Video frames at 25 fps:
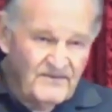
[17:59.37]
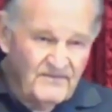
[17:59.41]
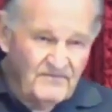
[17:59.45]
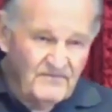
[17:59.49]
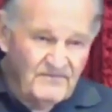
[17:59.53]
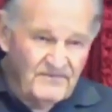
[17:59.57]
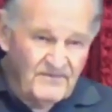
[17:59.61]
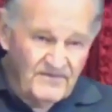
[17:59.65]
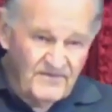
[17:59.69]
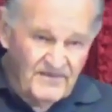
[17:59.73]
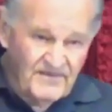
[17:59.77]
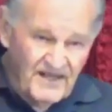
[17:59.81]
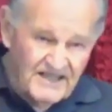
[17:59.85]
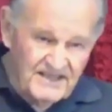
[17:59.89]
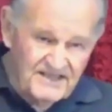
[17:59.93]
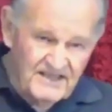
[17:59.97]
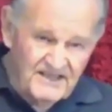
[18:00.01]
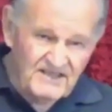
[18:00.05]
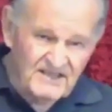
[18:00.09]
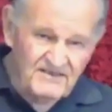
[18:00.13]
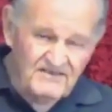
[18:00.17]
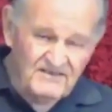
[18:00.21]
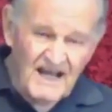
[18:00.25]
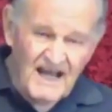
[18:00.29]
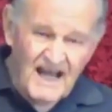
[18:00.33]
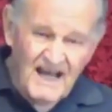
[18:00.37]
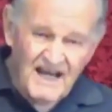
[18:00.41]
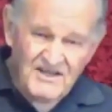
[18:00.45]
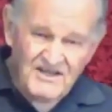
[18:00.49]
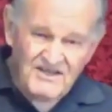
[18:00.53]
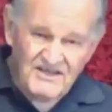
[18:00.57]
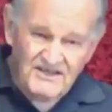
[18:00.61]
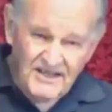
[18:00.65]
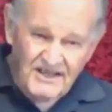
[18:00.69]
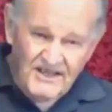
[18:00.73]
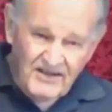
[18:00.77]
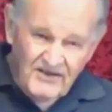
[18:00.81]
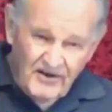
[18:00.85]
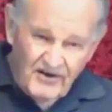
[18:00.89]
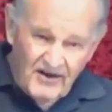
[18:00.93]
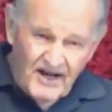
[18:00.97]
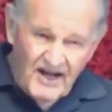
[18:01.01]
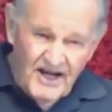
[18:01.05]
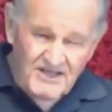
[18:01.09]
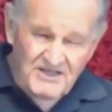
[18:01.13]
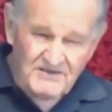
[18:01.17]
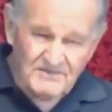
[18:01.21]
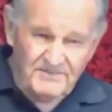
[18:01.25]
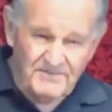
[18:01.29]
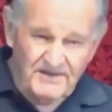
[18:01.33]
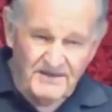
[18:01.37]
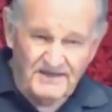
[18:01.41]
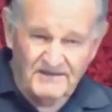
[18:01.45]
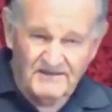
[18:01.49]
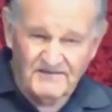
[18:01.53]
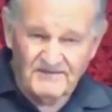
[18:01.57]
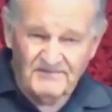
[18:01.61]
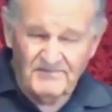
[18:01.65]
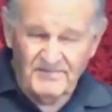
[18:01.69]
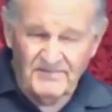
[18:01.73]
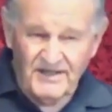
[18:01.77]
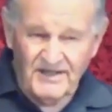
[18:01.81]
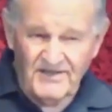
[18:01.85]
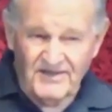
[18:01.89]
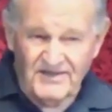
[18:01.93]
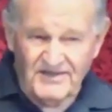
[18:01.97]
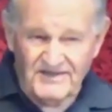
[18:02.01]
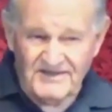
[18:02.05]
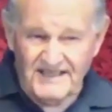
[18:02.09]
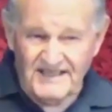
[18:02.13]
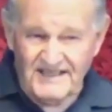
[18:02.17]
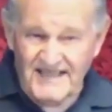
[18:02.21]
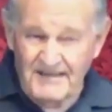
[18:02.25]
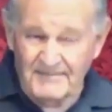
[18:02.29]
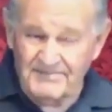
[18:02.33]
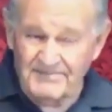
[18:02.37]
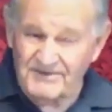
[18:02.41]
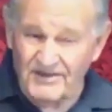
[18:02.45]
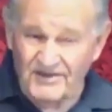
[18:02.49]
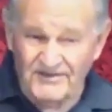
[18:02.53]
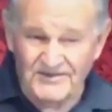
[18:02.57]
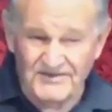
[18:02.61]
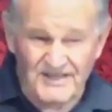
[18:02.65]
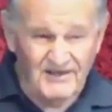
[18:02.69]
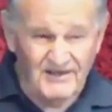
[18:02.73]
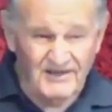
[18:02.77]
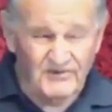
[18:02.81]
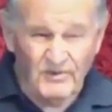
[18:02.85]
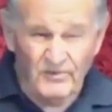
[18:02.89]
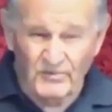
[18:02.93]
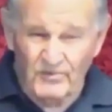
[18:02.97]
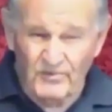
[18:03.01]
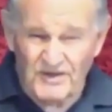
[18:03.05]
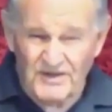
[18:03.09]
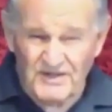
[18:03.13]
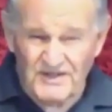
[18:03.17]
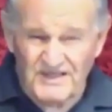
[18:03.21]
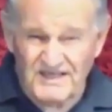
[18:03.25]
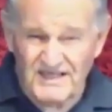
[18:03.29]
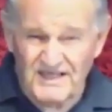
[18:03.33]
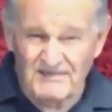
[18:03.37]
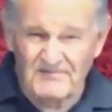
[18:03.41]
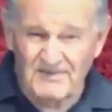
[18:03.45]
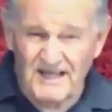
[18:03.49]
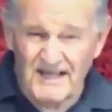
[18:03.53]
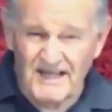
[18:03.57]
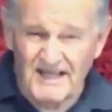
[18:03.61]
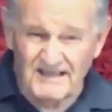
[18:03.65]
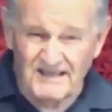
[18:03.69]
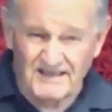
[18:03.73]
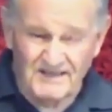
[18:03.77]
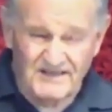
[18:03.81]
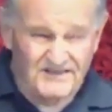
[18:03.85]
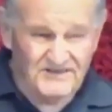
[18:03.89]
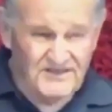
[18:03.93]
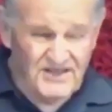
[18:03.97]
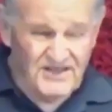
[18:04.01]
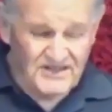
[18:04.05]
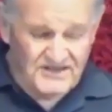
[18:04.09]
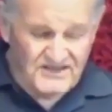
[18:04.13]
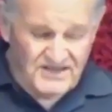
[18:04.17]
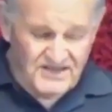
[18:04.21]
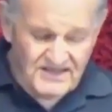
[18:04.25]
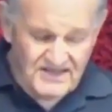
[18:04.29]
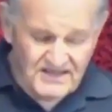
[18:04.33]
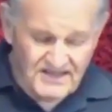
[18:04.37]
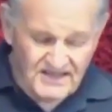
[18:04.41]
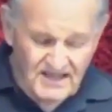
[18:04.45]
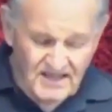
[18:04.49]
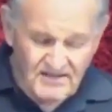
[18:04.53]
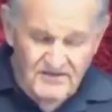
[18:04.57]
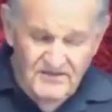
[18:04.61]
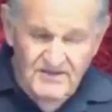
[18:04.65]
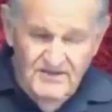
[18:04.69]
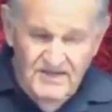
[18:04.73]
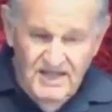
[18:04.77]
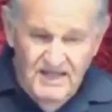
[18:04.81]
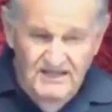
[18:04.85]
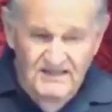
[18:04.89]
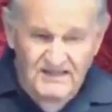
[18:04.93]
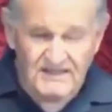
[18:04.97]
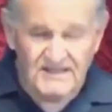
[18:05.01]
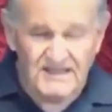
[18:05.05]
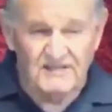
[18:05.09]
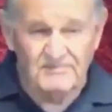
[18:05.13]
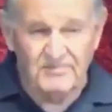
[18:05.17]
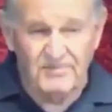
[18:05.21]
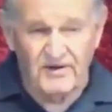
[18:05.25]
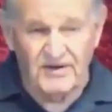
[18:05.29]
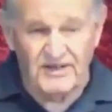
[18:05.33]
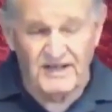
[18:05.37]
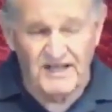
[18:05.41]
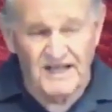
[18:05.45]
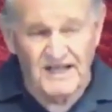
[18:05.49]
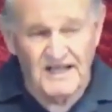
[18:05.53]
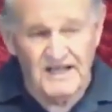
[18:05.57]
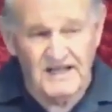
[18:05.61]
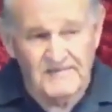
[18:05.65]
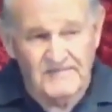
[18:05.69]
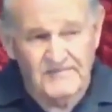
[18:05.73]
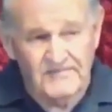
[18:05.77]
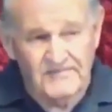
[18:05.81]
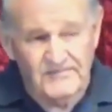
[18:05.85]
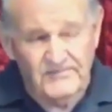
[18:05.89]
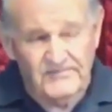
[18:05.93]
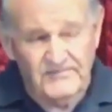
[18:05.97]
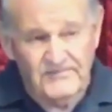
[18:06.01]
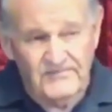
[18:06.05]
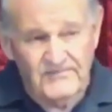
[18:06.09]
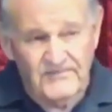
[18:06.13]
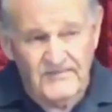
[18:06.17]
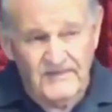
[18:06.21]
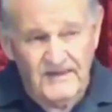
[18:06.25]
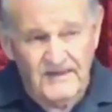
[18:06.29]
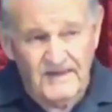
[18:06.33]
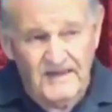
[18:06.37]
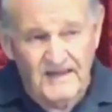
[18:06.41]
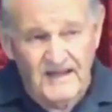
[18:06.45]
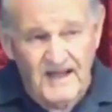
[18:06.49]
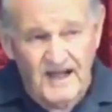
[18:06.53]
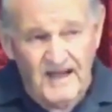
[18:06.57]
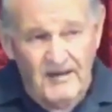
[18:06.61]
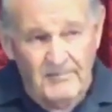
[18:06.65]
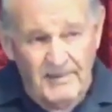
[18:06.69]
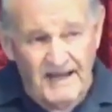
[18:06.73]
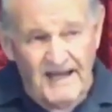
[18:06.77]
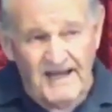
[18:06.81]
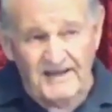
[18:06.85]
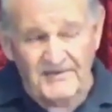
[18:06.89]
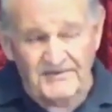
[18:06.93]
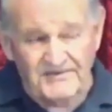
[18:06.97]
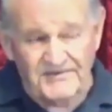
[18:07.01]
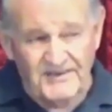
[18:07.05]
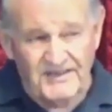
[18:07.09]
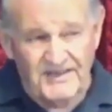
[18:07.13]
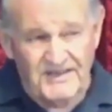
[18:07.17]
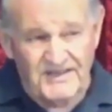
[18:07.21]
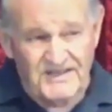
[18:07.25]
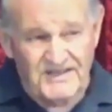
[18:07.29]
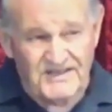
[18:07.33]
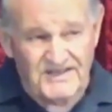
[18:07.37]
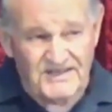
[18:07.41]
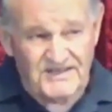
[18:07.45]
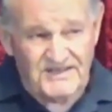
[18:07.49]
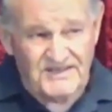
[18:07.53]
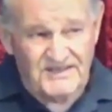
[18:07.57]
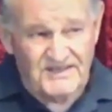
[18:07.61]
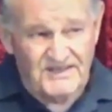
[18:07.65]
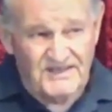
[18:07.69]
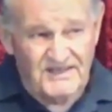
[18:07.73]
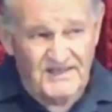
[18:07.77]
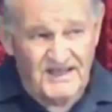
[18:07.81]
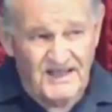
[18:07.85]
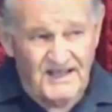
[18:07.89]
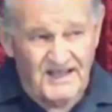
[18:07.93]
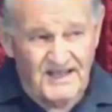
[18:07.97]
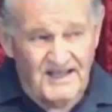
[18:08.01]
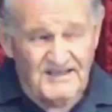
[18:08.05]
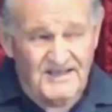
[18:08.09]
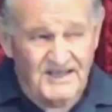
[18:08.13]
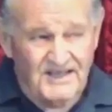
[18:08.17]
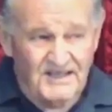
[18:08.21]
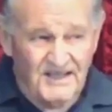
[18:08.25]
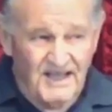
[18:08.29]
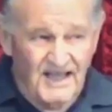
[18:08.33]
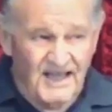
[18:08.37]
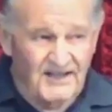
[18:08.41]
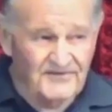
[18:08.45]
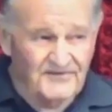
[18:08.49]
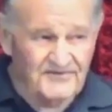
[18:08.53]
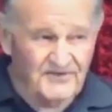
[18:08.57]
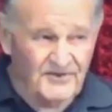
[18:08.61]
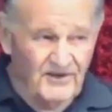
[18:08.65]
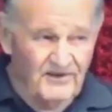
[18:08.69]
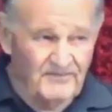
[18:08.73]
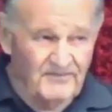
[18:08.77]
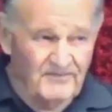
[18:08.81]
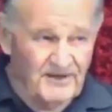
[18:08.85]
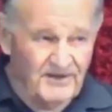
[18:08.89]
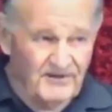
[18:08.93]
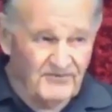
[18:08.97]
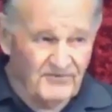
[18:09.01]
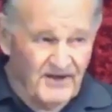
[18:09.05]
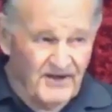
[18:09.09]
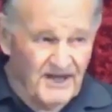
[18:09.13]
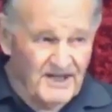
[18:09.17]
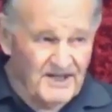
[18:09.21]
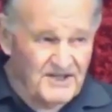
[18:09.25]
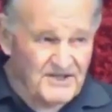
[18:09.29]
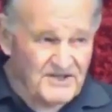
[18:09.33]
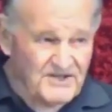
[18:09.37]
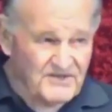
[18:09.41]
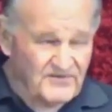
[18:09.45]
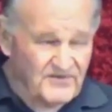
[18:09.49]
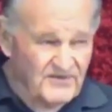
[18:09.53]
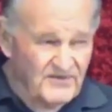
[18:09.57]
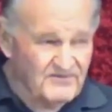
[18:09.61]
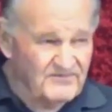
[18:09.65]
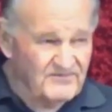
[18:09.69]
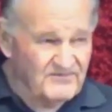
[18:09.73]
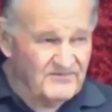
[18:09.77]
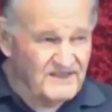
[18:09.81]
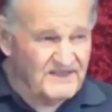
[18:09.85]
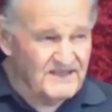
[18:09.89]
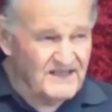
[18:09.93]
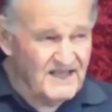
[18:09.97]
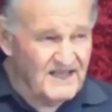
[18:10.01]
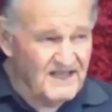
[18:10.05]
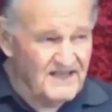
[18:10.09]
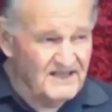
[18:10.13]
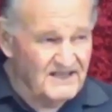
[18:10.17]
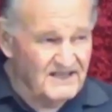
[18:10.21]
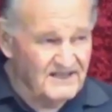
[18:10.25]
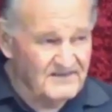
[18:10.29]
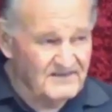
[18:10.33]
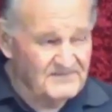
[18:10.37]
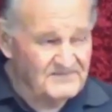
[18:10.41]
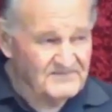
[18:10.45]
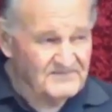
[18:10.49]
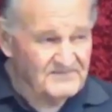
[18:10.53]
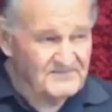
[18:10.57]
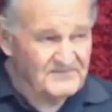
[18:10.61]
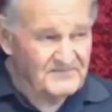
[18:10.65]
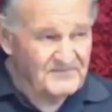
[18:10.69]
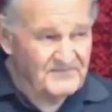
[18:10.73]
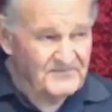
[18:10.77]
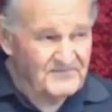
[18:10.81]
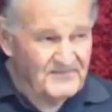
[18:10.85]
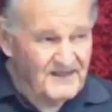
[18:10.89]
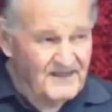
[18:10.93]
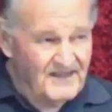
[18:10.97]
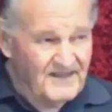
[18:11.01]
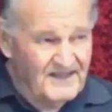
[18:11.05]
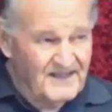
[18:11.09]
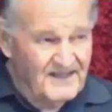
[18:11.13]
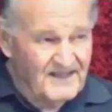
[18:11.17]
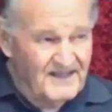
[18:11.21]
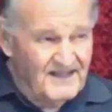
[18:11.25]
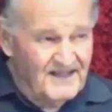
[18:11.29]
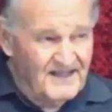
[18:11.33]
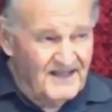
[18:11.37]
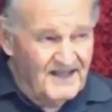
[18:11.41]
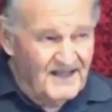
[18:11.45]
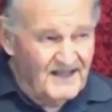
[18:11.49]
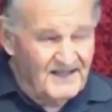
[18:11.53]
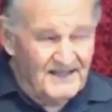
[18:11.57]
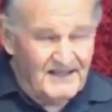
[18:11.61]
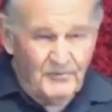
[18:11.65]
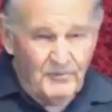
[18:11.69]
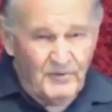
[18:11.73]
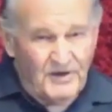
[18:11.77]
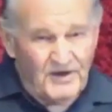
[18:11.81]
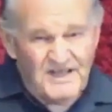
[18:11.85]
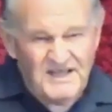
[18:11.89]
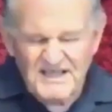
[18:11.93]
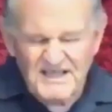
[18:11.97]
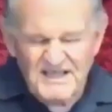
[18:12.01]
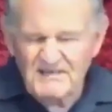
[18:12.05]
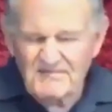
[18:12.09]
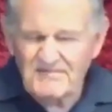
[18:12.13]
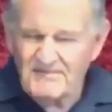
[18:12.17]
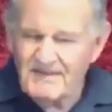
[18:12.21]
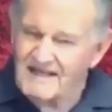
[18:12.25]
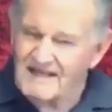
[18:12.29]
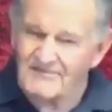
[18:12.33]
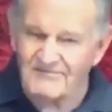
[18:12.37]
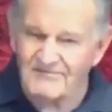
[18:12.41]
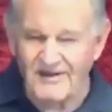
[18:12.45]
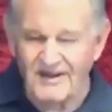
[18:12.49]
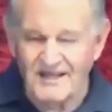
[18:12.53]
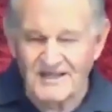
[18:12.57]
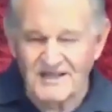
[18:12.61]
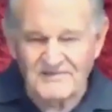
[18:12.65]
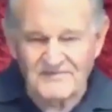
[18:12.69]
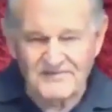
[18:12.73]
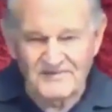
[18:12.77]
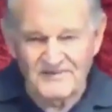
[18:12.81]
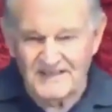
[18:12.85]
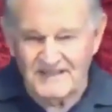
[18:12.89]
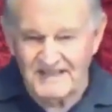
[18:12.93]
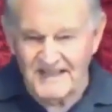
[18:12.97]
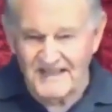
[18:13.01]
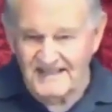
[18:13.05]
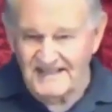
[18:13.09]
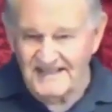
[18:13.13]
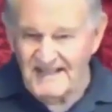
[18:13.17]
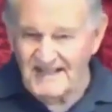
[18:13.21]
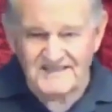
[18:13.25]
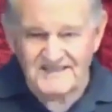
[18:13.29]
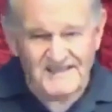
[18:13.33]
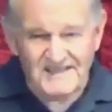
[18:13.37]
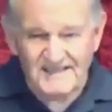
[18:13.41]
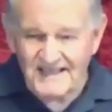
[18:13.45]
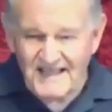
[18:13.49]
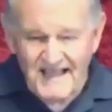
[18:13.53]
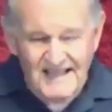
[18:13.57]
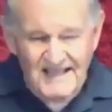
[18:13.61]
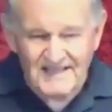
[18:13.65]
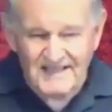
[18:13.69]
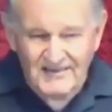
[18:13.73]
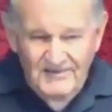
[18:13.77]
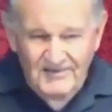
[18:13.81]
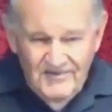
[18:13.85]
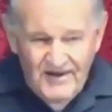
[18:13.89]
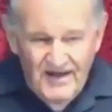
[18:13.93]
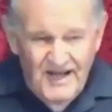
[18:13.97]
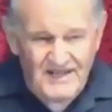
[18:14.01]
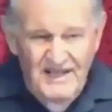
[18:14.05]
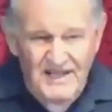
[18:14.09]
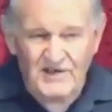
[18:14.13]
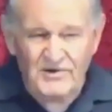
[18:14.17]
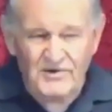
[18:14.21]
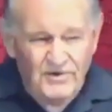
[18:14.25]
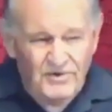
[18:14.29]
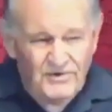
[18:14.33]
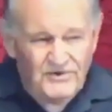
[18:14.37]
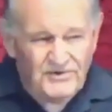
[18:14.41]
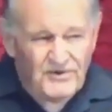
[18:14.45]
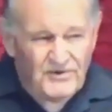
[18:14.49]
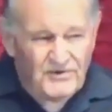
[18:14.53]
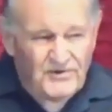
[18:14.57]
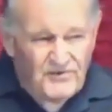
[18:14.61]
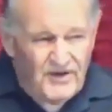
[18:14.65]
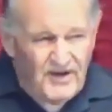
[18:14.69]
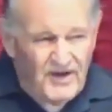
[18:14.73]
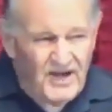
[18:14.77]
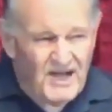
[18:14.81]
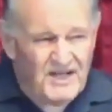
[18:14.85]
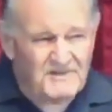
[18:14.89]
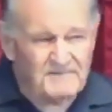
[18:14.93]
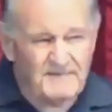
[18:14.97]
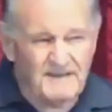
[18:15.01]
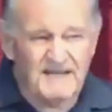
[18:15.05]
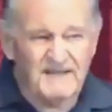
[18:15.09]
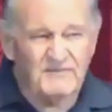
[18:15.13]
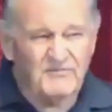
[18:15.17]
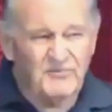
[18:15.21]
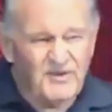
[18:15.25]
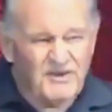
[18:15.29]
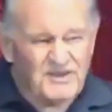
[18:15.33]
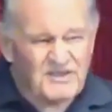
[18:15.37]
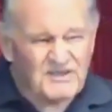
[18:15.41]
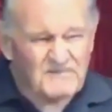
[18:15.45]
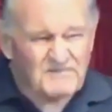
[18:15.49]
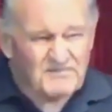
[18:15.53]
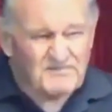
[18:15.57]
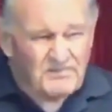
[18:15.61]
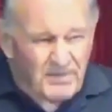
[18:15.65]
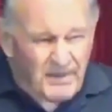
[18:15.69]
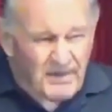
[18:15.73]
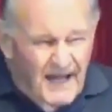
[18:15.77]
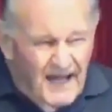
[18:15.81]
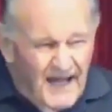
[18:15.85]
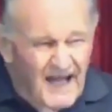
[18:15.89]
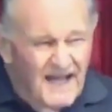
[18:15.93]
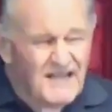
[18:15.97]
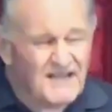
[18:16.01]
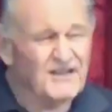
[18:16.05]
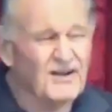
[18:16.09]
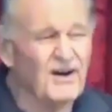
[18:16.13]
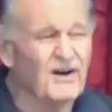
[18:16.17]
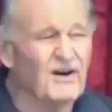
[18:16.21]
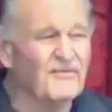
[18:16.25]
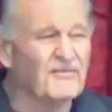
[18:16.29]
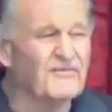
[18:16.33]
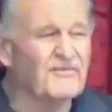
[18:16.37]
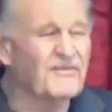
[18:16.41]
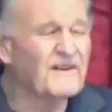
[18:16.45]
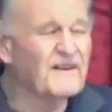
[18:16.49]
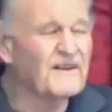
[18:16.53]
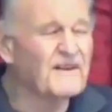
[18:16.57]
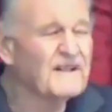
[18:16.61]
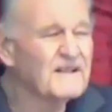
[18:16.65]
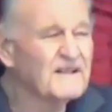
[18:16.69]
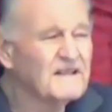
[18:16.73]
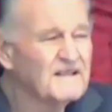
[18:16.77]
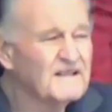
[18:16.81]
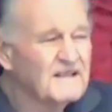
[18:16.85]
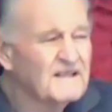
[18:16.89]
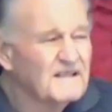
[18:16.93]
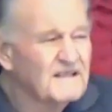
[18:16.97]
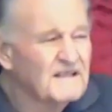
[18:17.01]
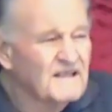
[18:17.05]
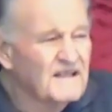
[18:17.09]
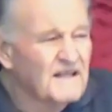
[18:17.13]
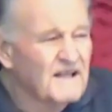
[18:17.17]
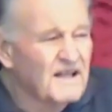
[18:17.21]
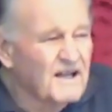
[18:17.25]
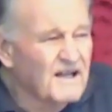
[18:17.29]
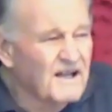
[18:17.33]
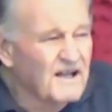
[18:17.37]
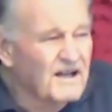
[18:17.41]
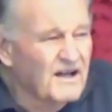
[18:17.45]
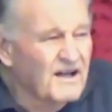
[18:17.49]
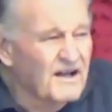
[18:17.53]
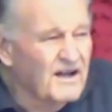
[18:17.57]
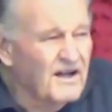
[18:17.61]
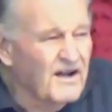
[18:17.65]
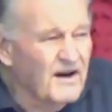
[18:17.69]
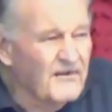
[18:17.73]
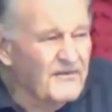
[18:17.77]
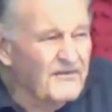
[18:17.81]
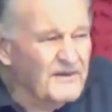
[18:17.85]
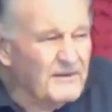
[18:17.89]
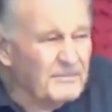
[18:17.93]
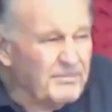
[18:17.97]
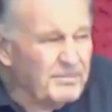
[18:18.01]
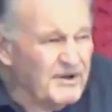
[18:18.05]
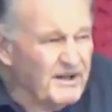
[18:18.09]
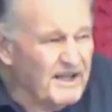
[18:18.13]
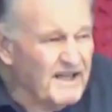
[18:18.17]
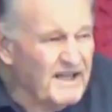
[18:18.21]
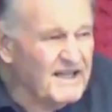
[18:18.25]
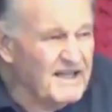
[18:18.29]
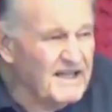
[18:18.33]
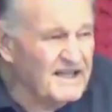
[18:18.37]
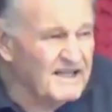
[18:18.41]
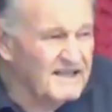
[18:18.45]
They didn't actually grasp it, because they kept on saying, what does he mean?" Because Jesus said, "Don't tell anybody about this until after I've been raised from the dead." And they, what does he mean, raised from the dead? They still hadn't grasped, they couldn't grasp it. It wasn't part of the plan.